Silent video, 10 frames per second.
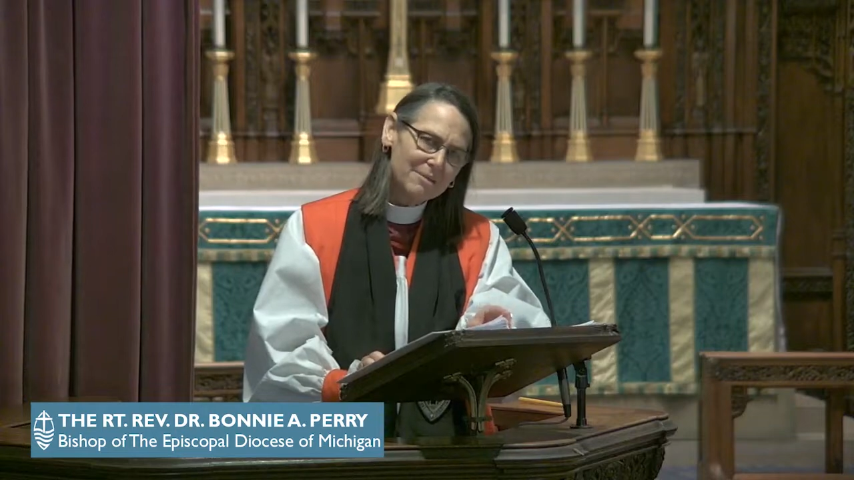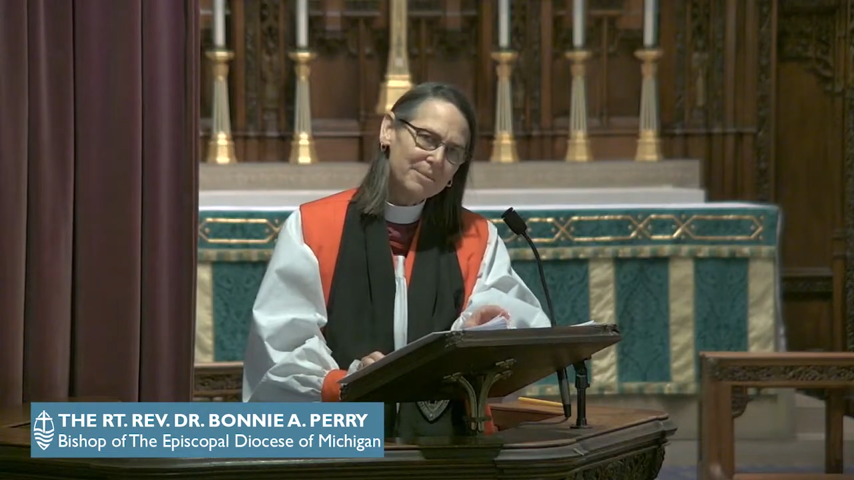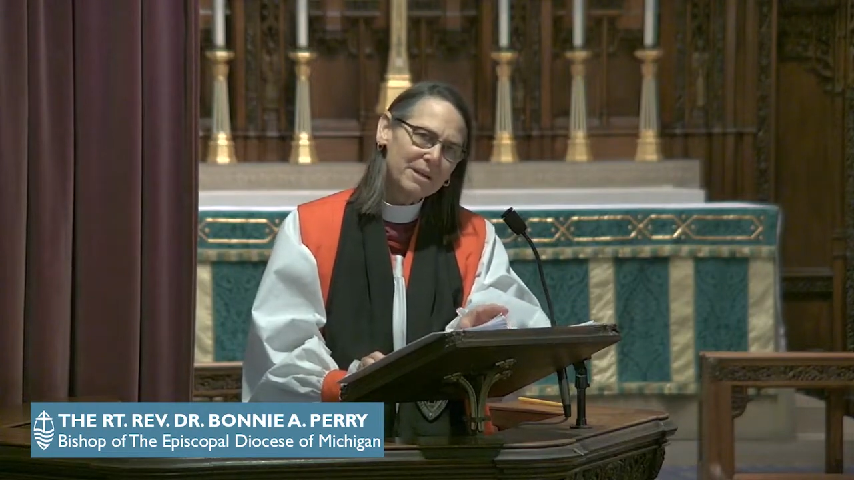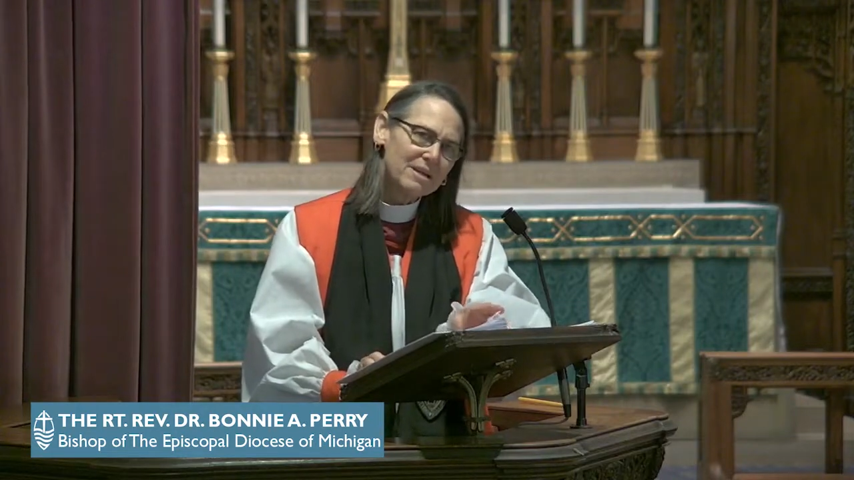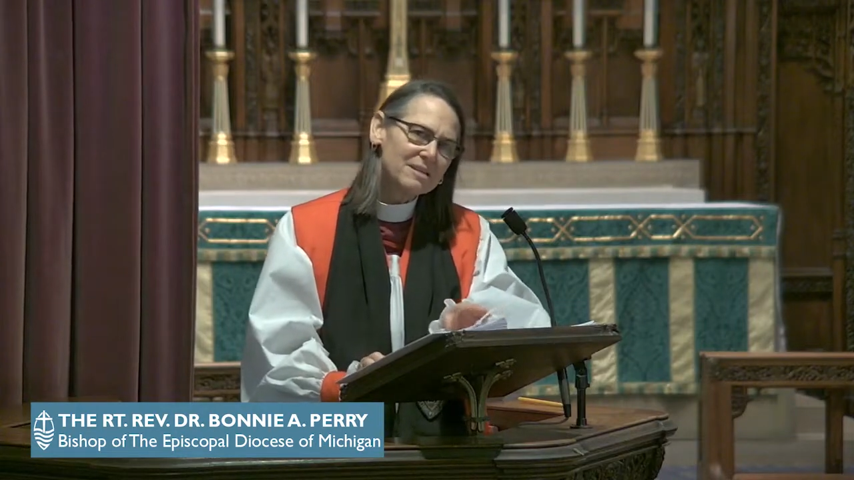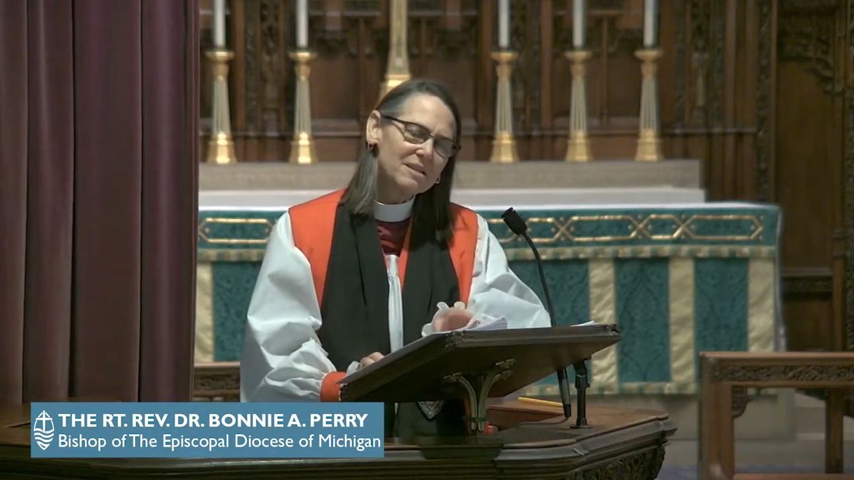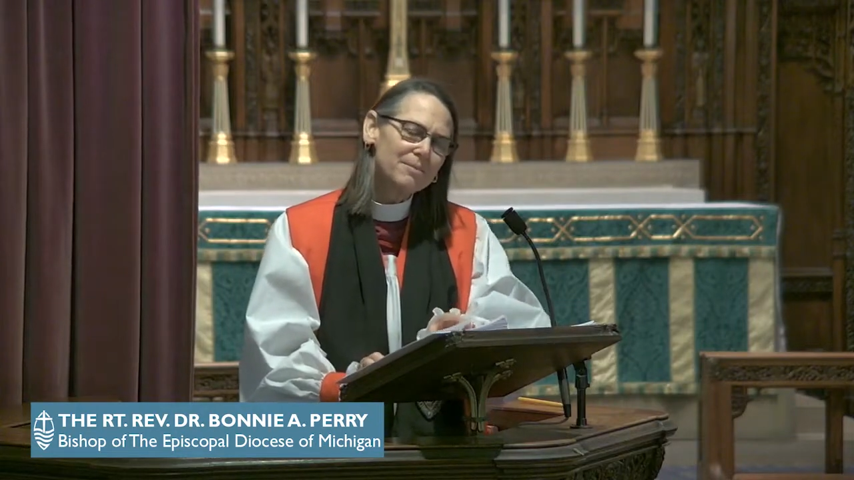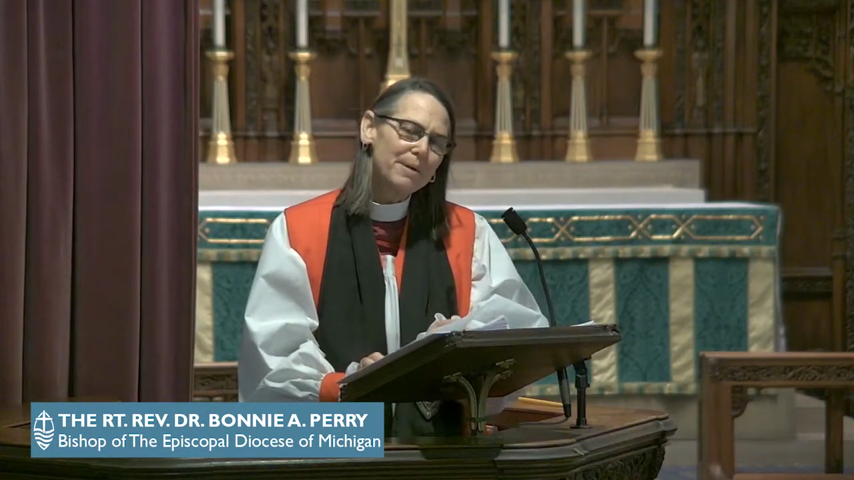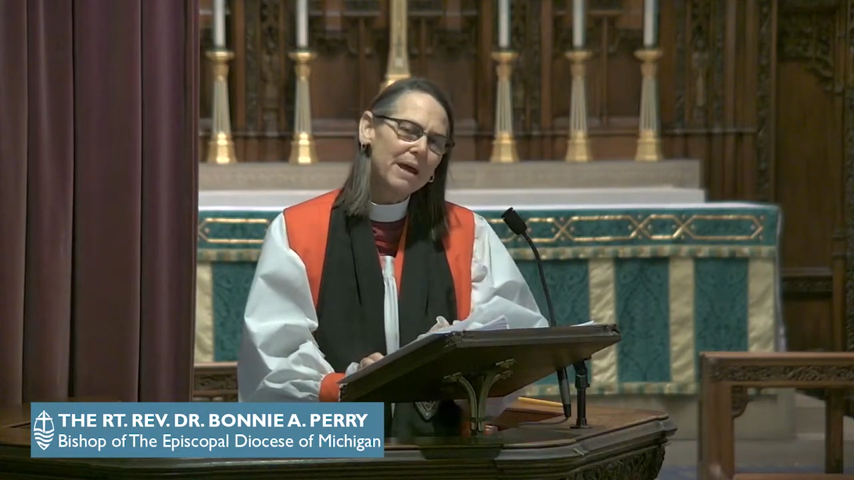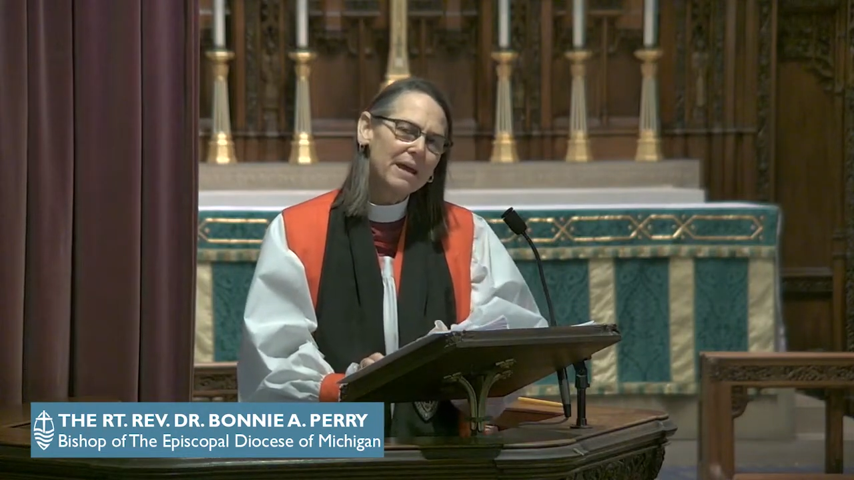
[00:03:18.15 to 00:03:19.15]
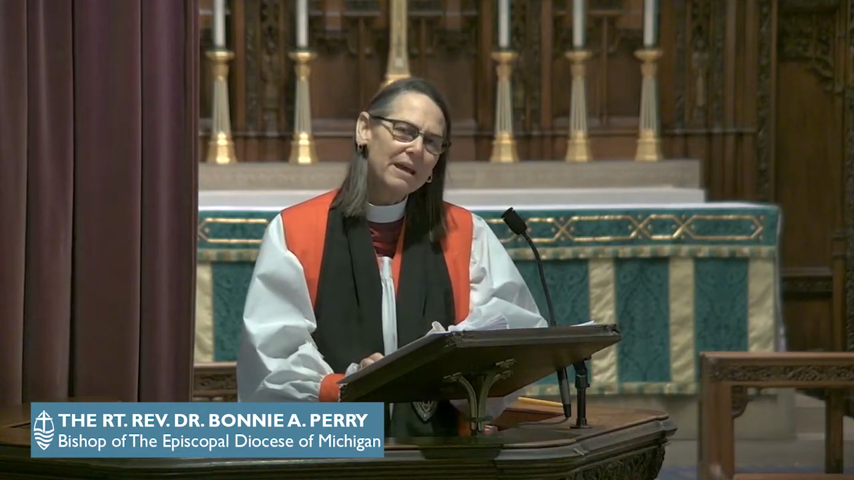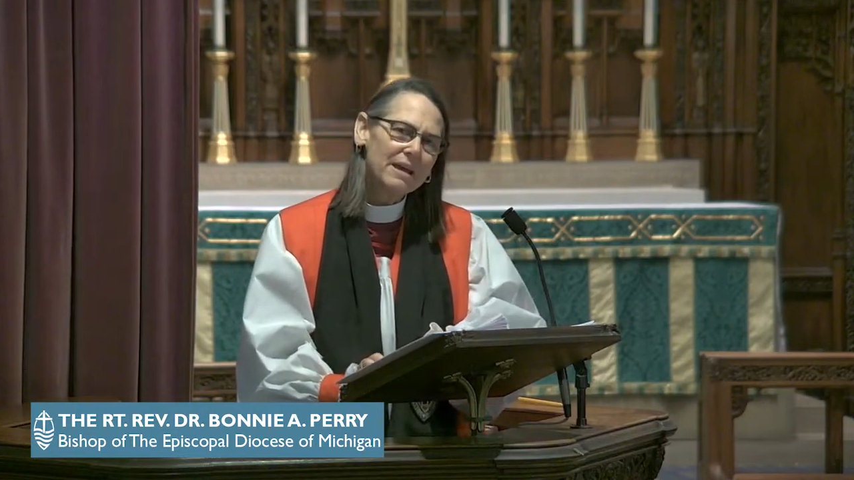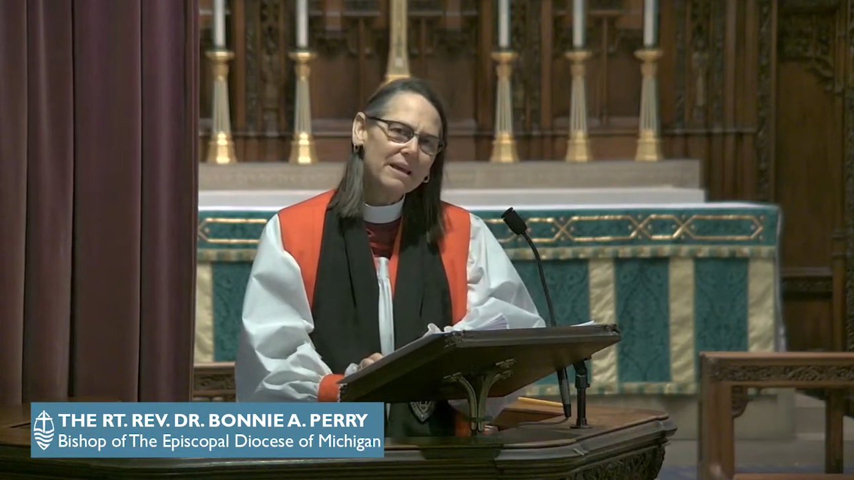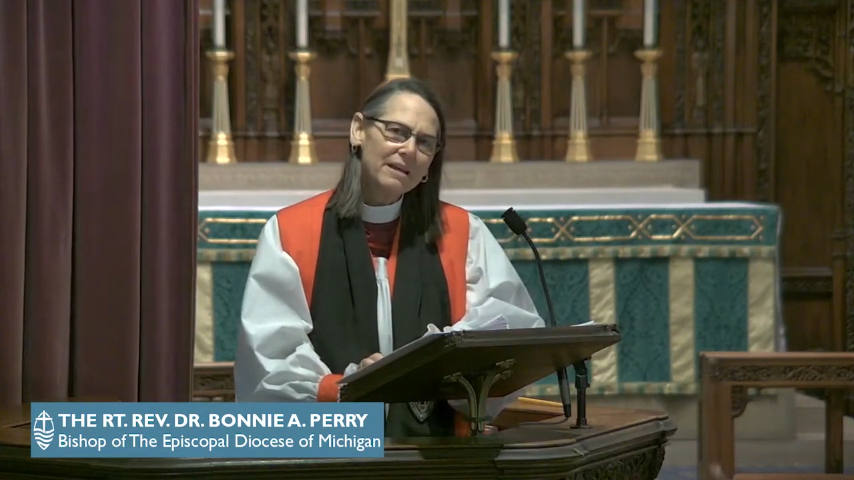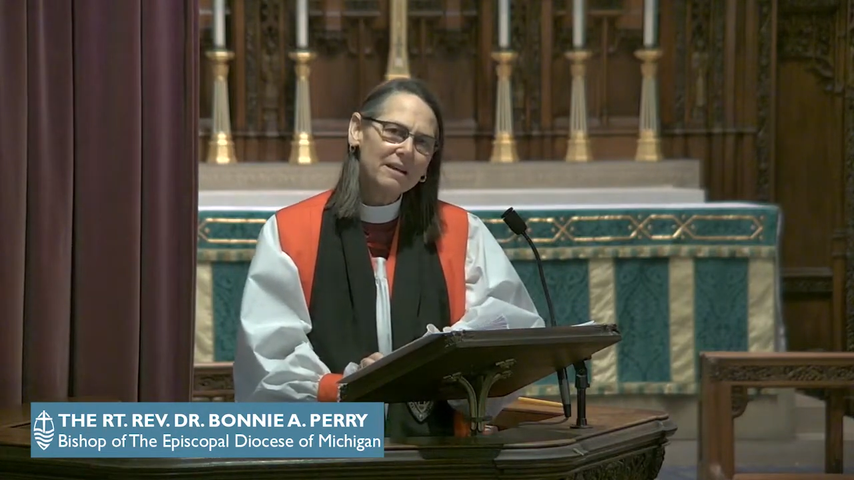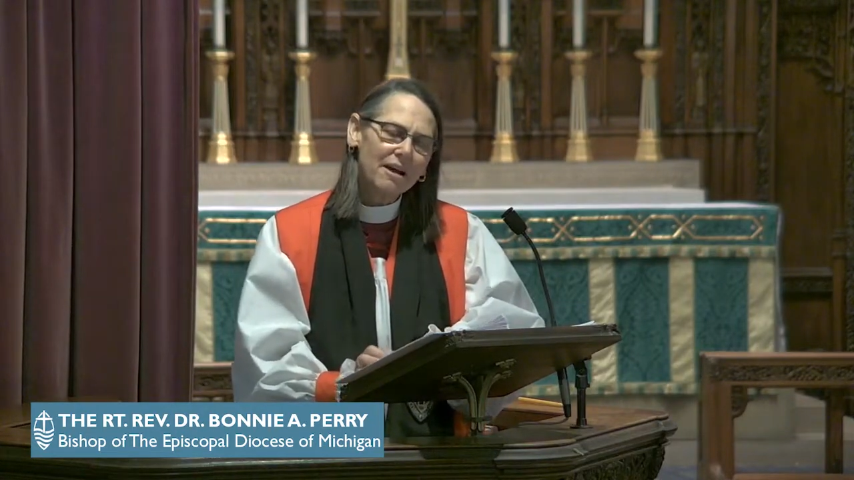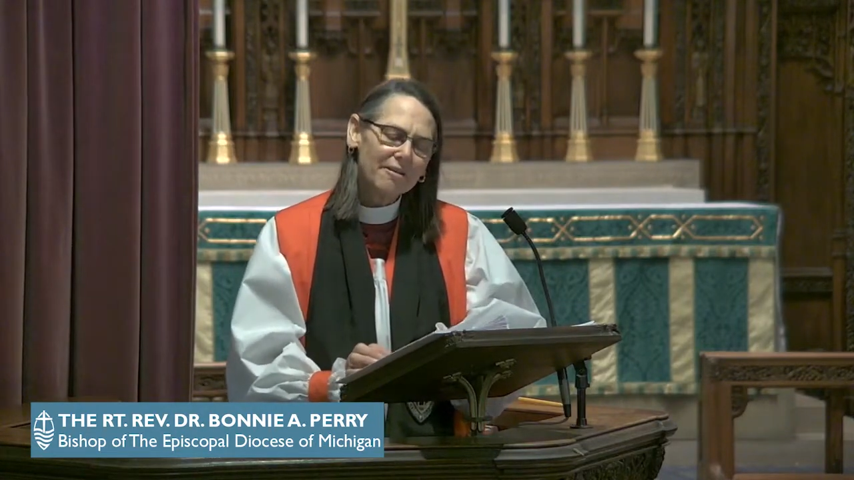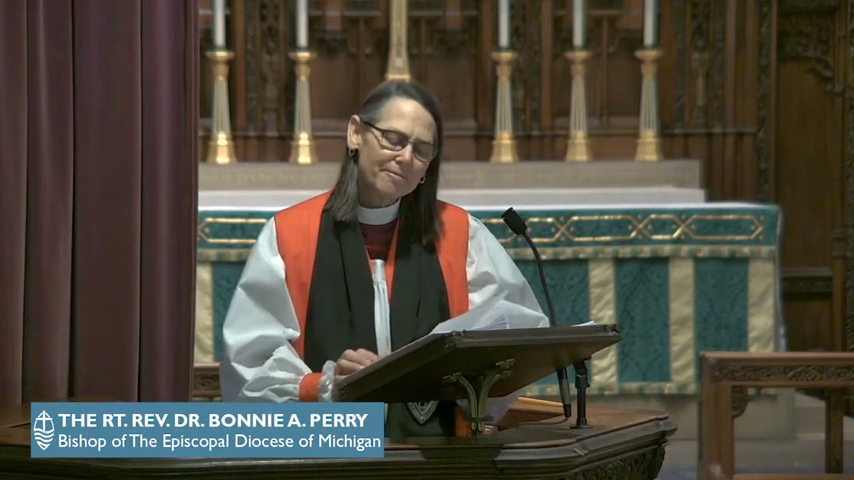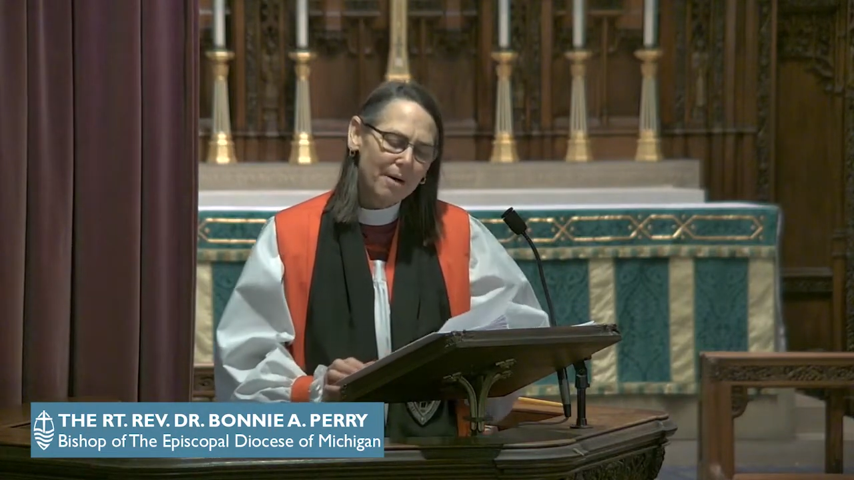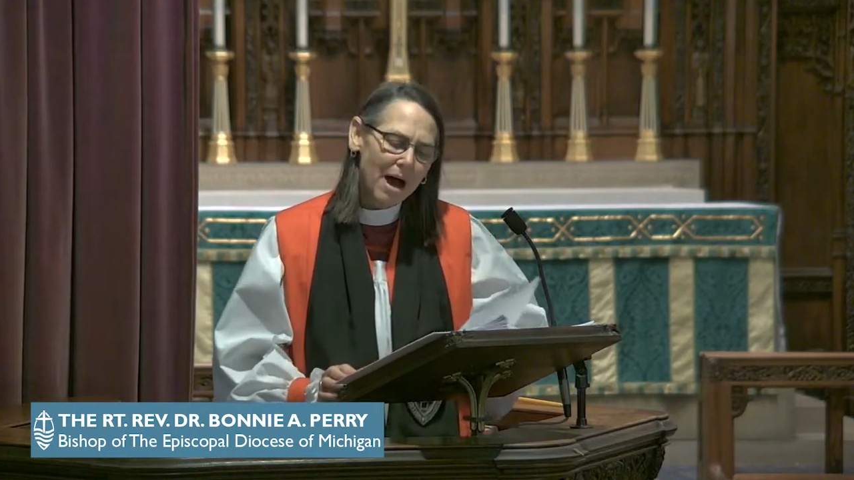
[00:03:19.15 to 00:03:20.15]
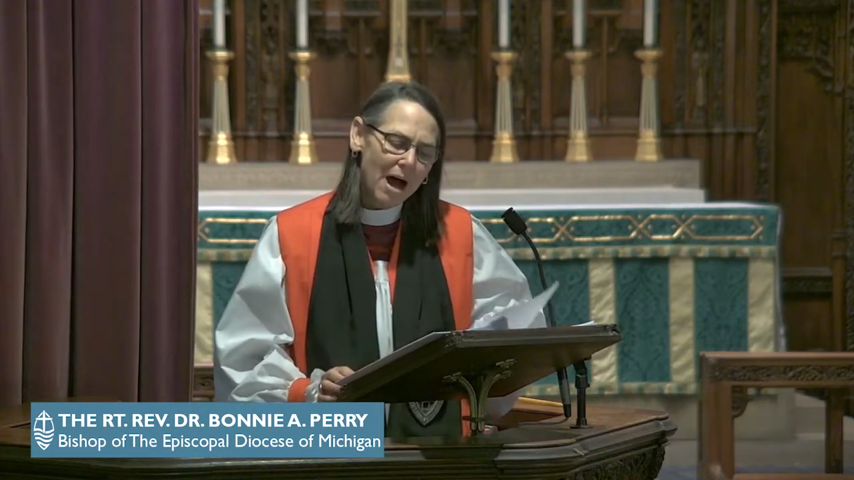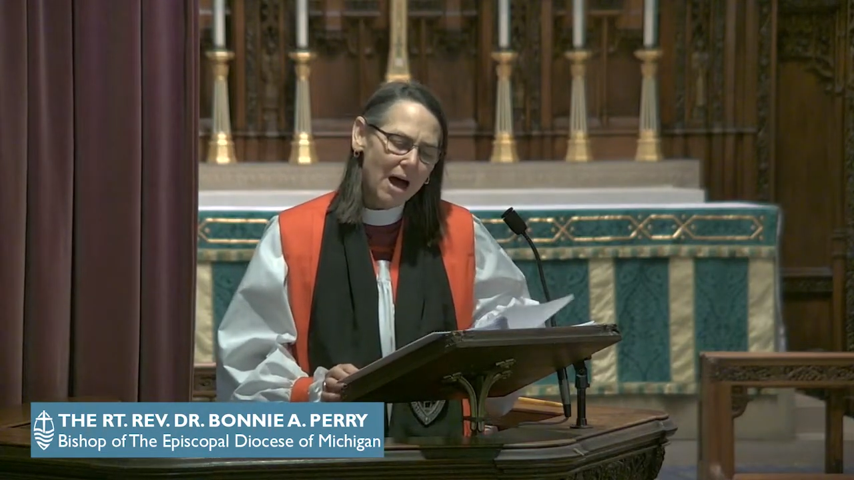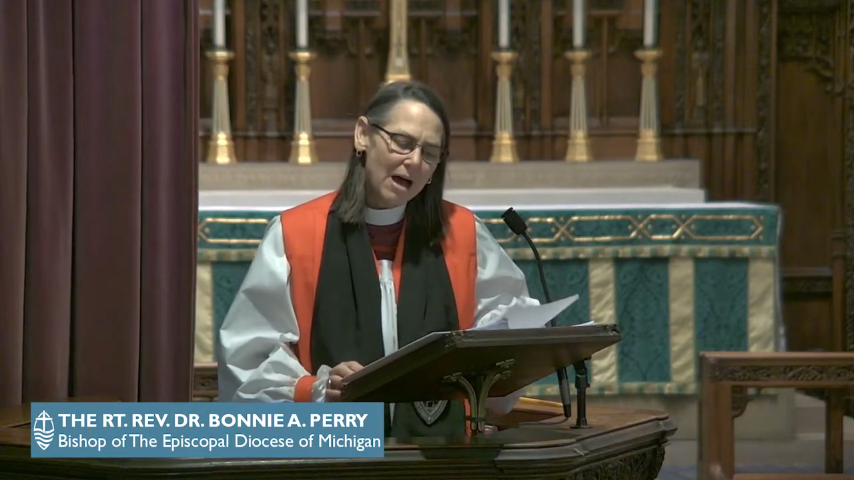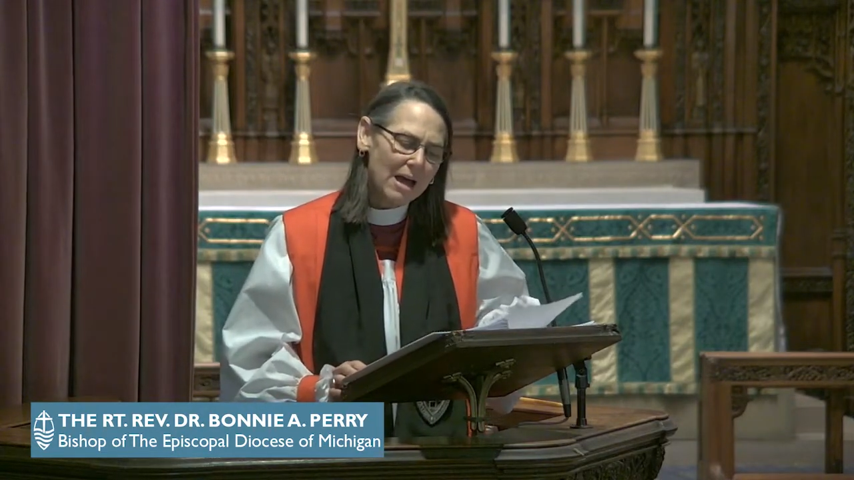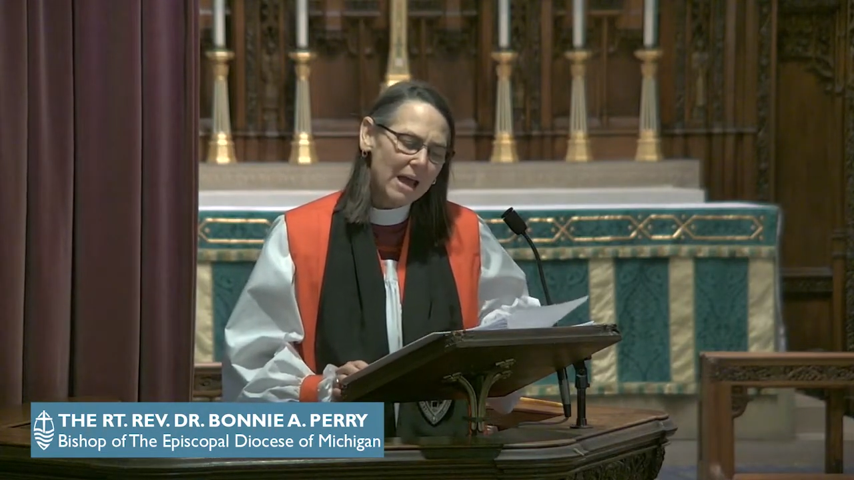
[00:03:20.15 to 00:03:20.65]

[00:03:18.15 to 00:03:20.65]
because of the pain of my